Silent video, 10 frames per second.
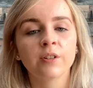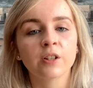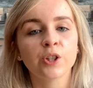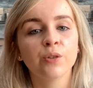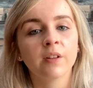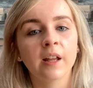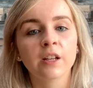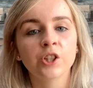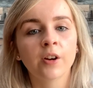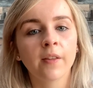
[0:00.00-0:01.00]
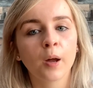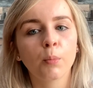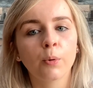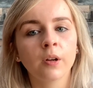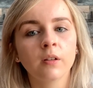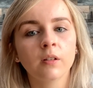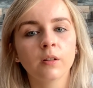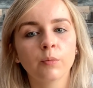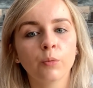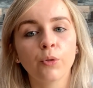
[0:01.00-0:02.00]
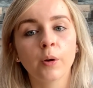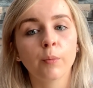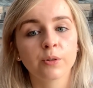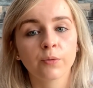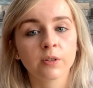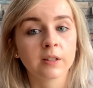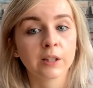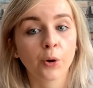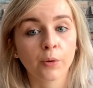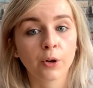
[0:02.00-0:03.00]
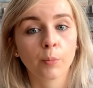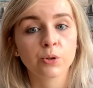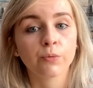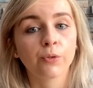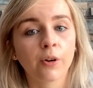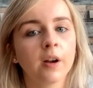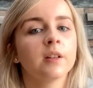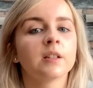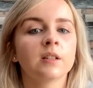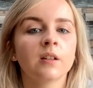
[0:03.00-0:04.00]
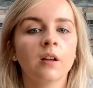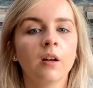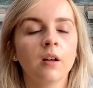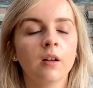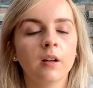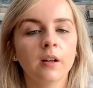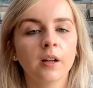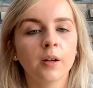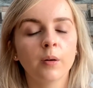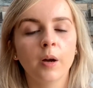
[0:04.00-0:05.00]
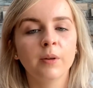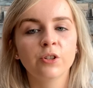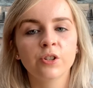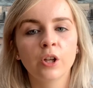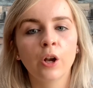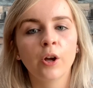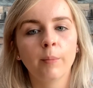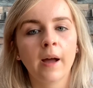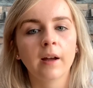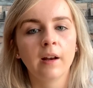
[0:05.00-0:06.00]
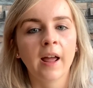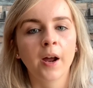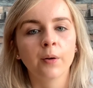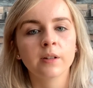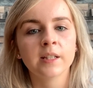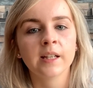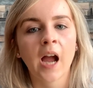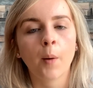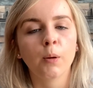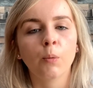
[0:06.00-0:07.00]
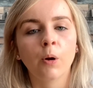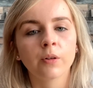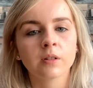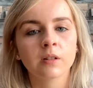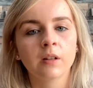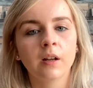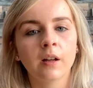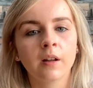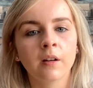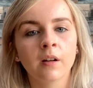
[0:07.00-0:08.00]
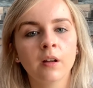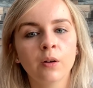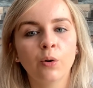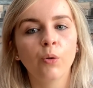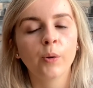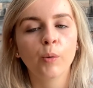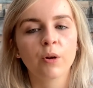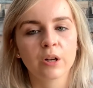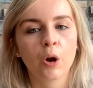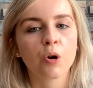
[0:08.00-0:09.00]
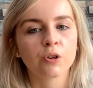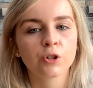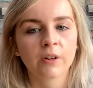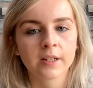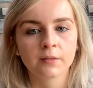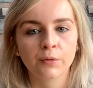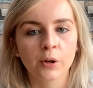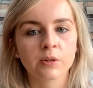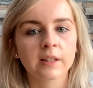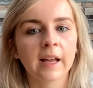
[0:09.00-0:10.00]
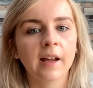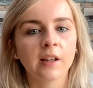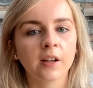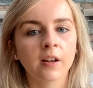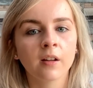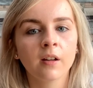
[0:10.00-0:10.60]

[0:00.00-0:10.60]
us euthanasia at that point, although it was obviously not an option for us. I mean, just to look back now and see how he was, although it was a long and stressful road to get here,